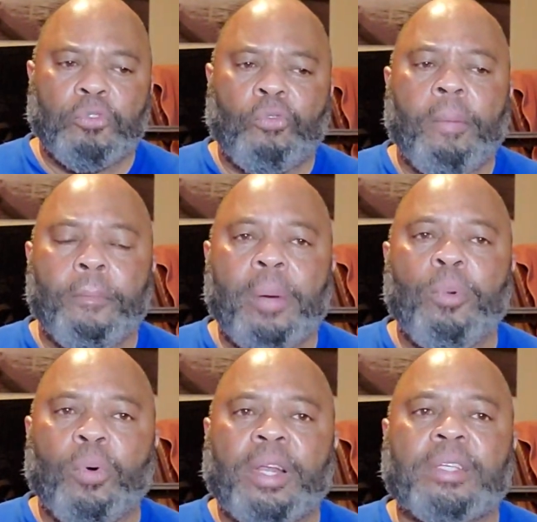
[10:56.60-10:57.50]

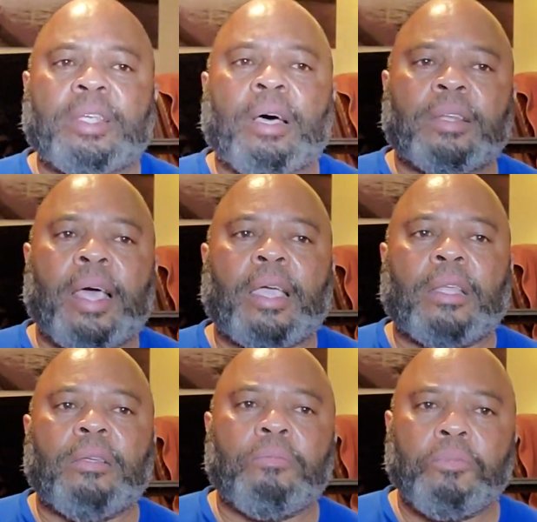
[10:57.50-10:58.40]
remember what it sounds like
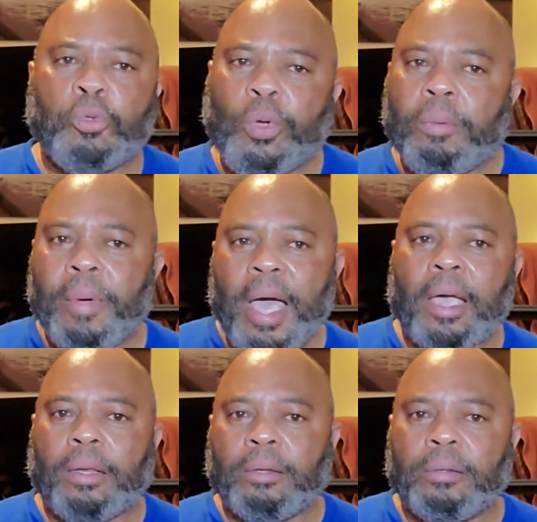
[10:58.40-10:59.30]
and tweak
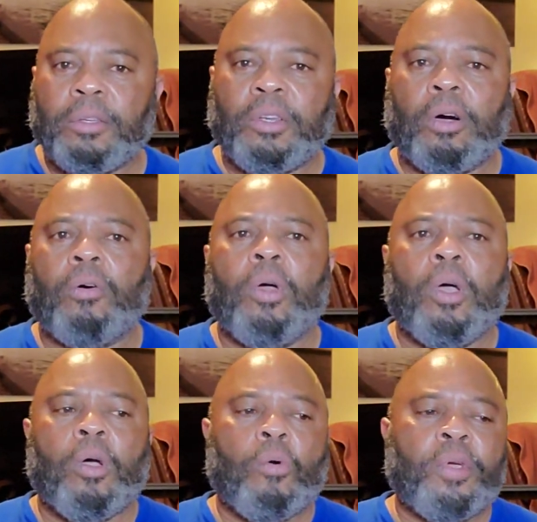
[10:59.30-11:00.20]
mine. You know,
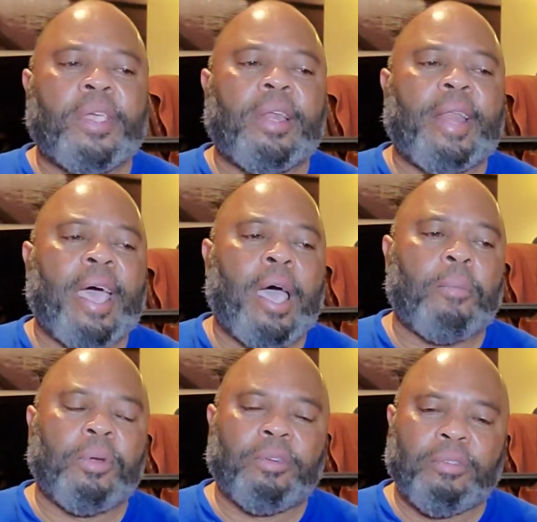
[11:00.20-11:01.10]
we get in the
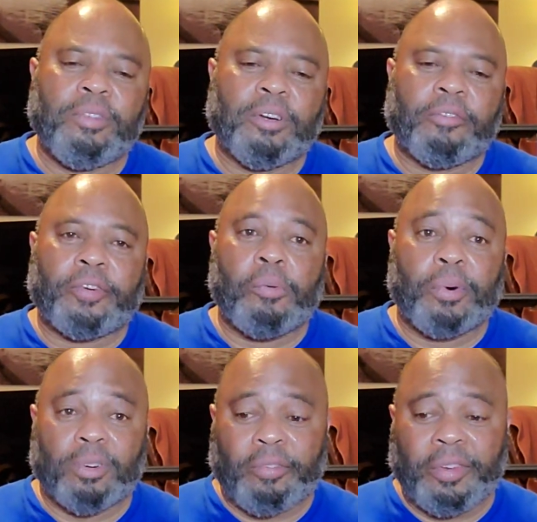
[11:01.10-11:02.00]
habit of,
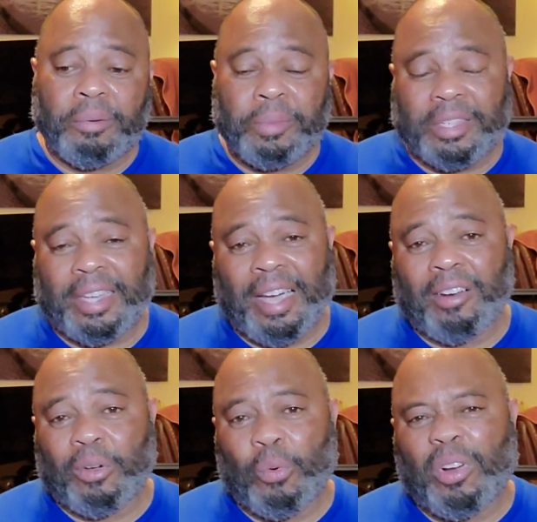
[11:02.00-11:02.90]
FOMO, the fear of missing out and